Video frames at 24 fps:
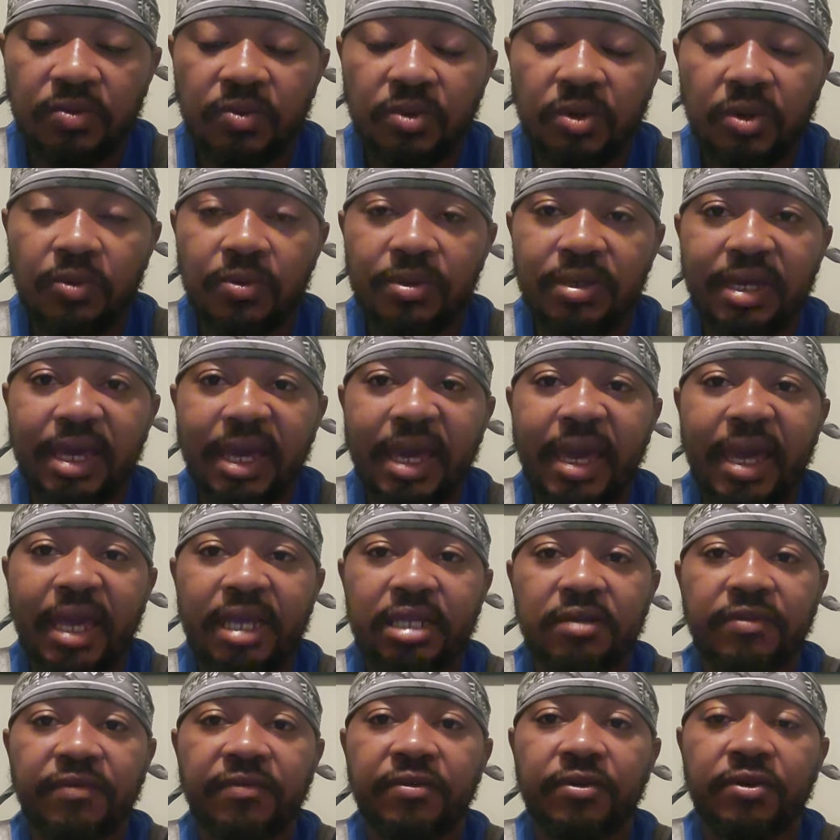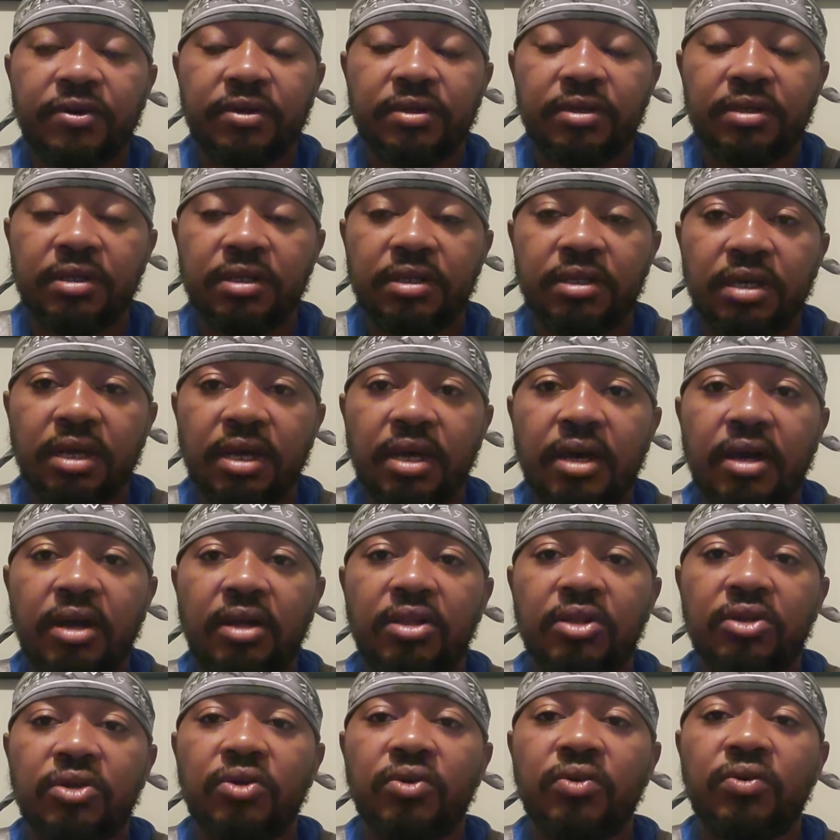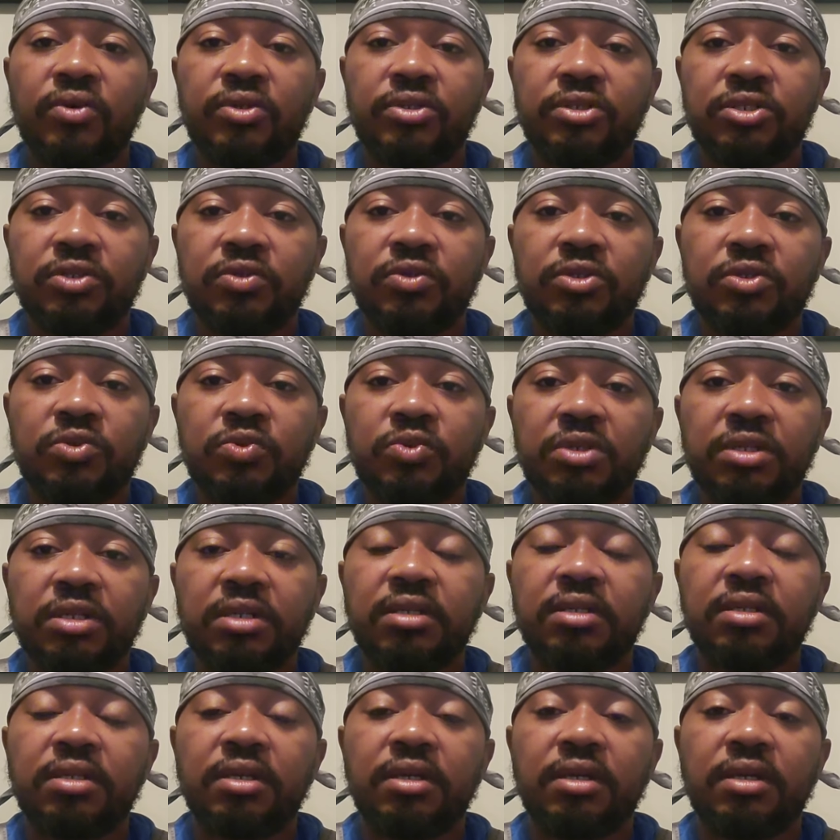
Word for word: what we ask for, all according to his will.